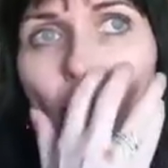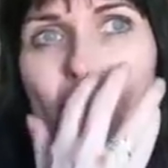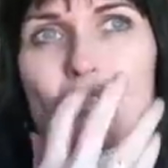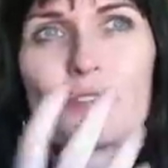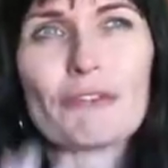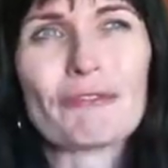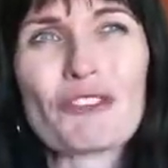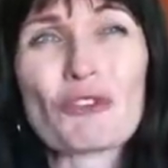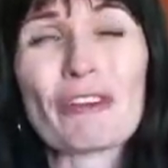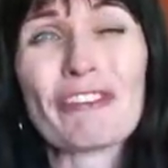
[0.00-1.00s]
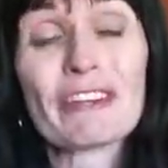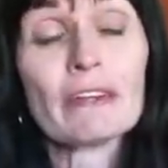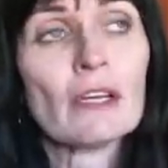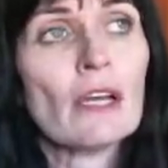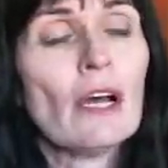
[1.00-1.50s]
a bit sort of
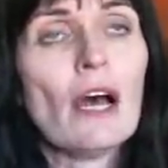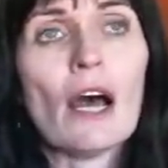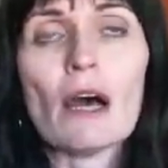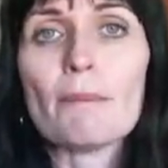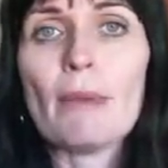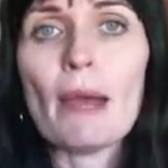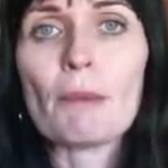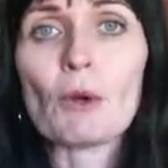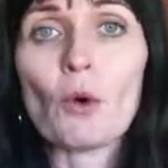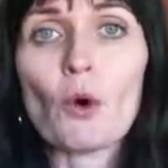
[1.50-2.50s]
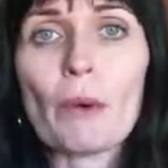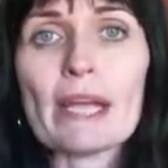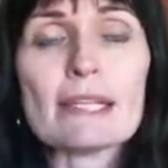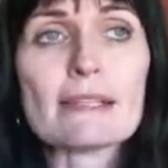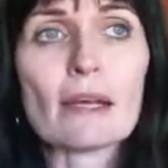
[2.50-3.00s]
driven and we're
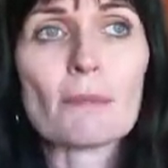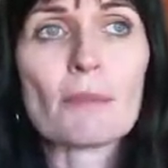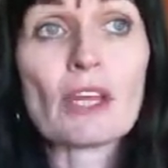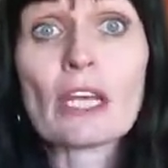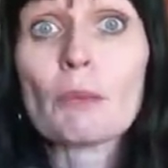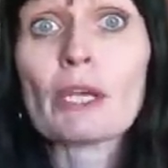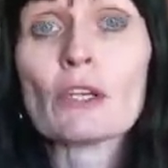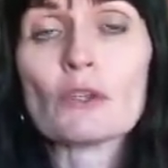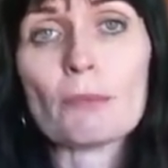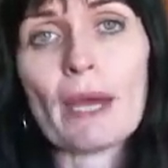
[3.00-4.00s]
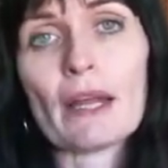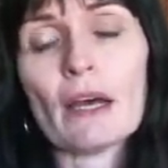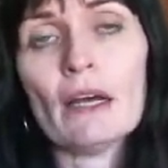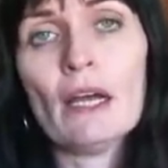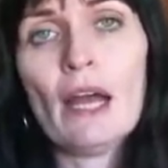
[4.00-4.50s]
always thinking we can do
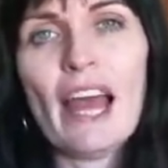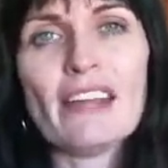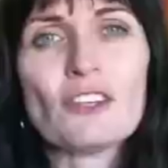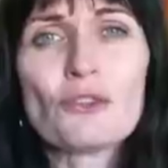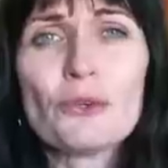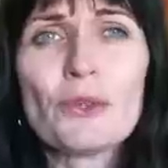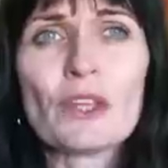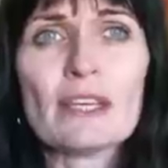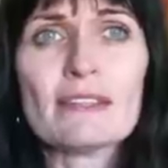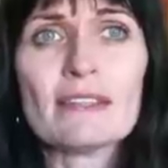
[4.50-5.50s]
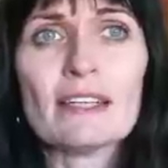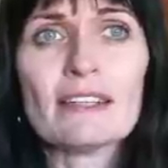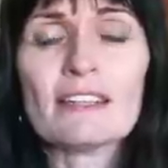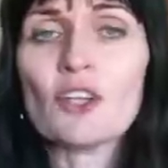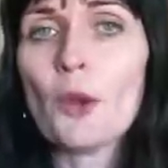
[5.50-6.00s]
better. And the truth is that
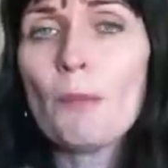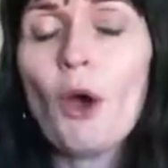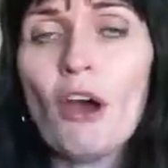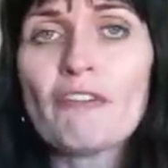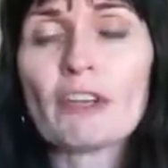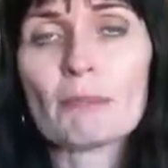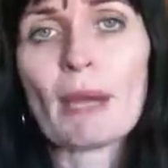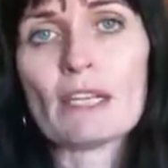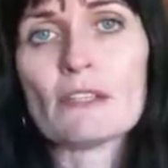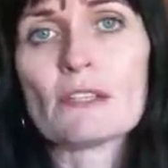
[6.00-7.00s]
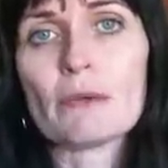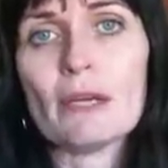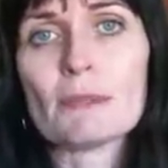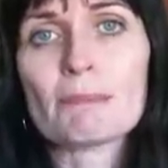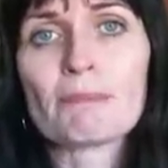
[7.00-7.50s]
there's no perfect
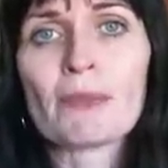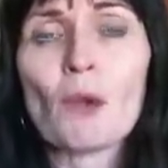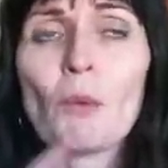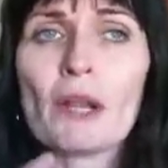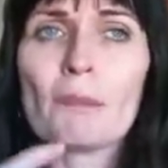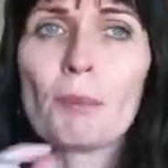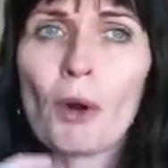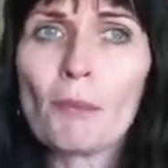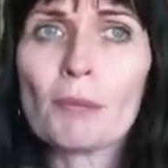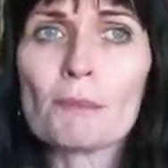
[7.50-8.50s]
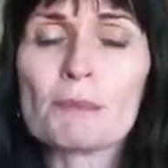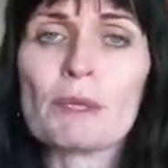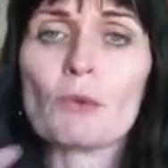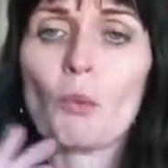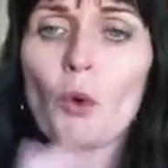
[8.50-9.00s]
manuscript. One of the problems
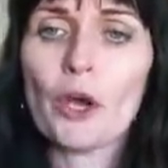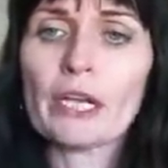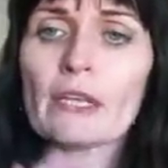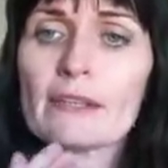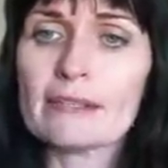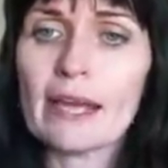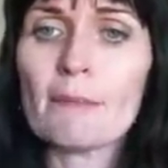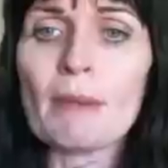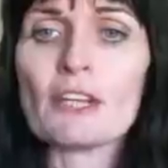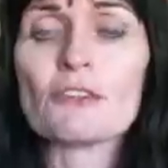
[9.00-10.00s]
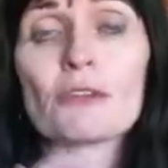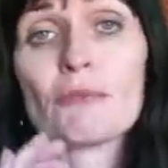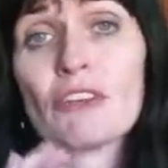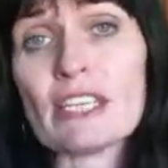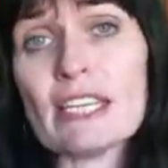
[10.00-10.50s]
with working the same
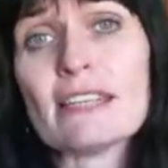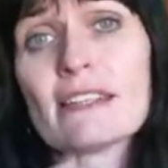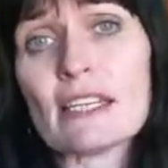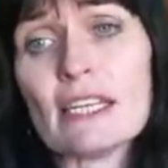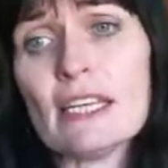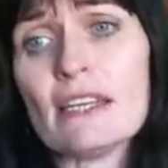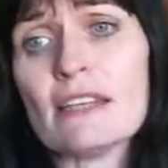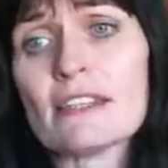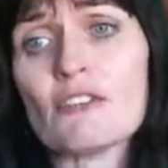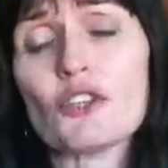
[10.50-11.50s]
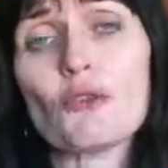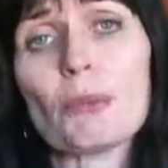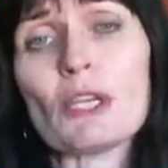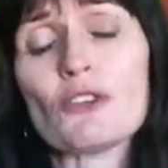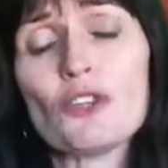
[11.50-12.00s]
manuscript for years and years, as you've
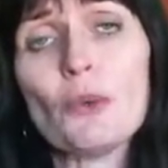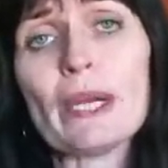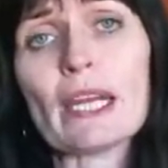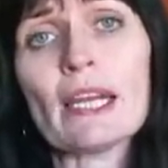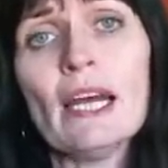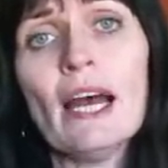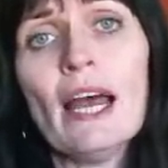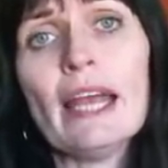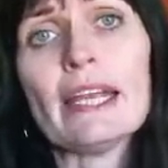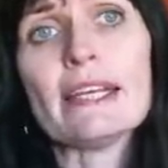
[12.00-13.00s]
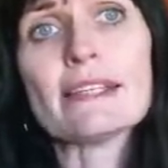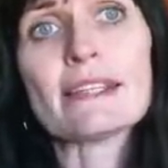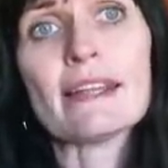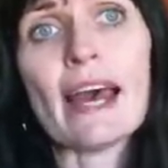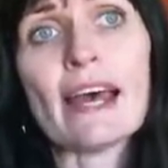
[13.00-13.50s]
been doing,
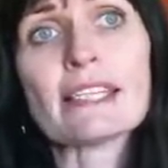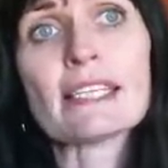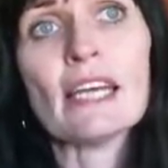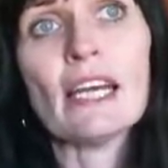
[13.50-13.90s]
is that